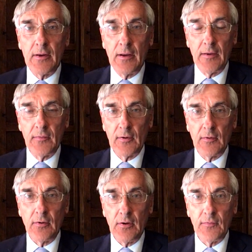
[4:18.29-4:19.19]
I think
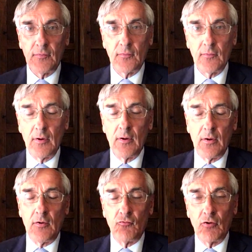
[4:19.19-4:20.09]
Liz
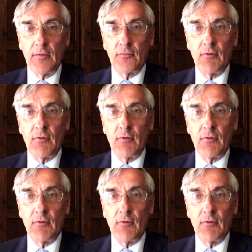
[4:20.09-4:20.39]
Truss